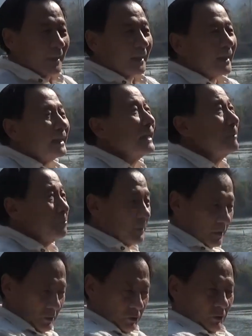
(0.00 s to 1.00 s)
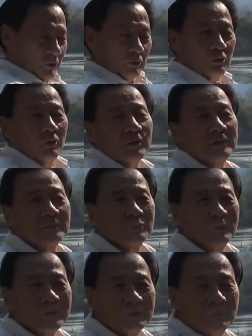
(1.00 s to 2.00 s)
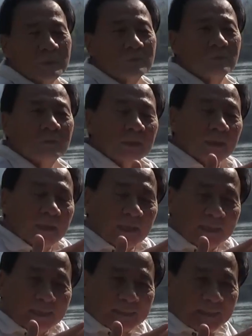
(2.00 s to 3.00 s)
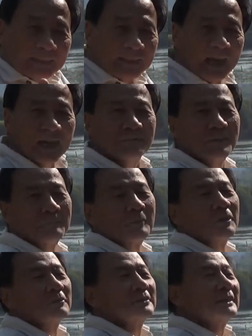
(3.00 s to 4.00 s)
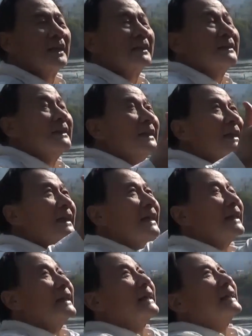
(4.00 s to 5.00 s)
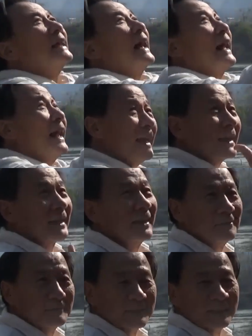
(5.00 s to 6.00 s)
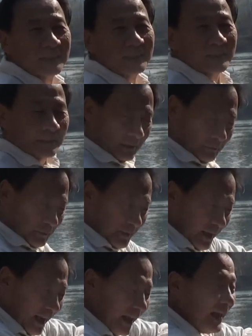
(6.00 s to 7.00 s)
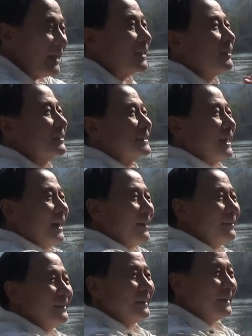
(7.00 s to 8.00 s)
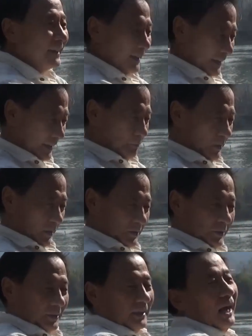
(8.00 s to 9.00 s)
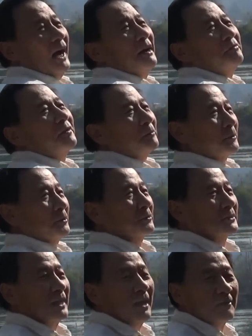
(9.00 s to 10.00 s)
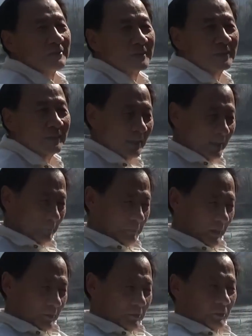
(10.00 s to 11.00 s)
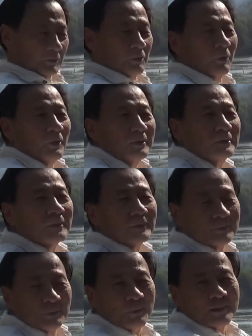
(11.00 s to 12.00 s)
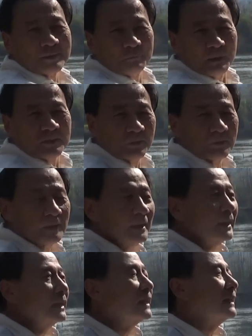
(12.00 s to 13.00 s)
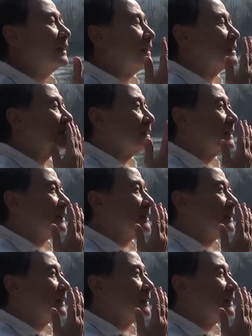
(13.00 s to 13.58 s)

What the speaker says: and then because you turn the psoas muscle, and then the diaphragm goes down, and then the air comes in. And from the air goes out, and because your diaphragm goes out, because you turn your psoas muscle. It's